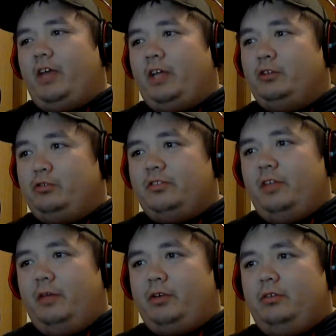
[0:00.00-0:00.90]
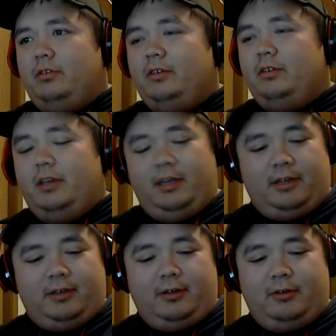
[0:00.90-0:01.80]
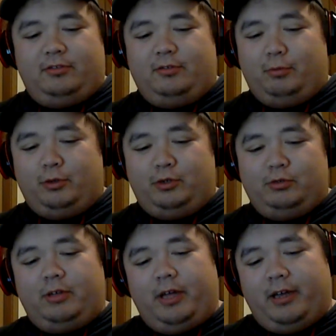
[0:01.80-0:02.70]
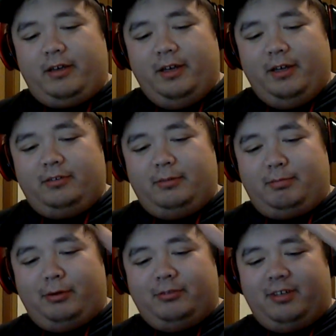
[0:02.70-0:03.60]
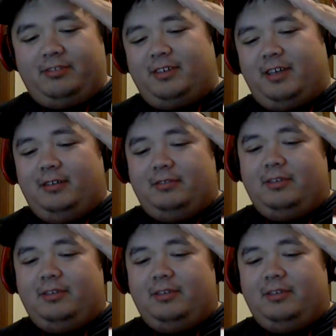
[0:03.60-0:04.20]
interest level, and it goes, would you like to protest against